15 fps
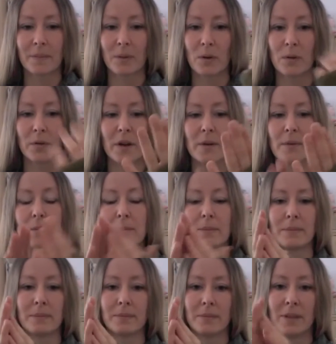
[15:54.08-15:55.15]
although
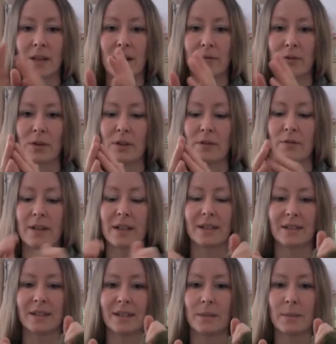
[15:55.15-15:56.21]
you haven't got your fingers
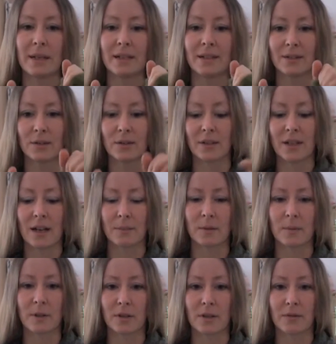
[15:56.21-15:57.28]
in the mittens all the time,
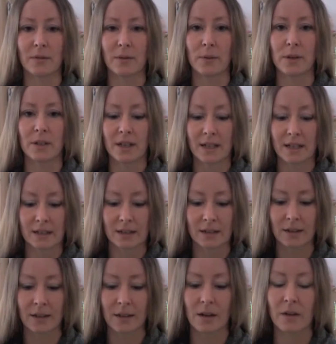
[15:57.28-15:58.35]
especially if you're working
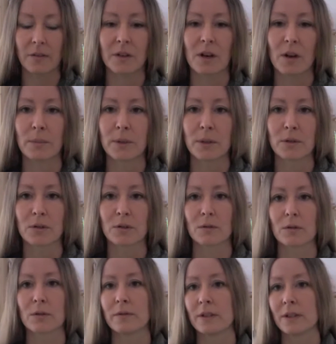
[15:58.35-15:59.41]
on the computer
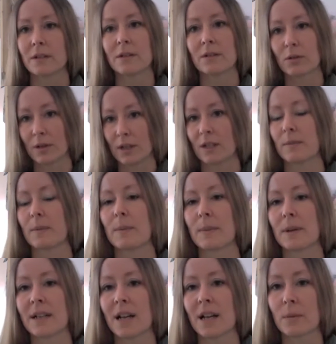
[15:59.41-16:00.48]
or if you're talking to
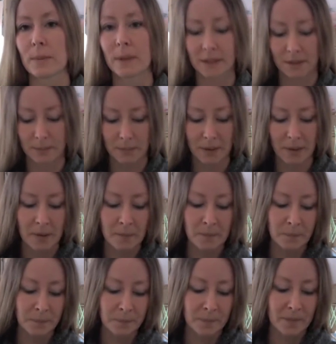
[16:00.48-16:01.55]
people and helping
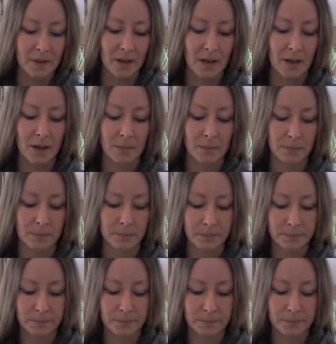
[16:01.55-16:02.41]
them,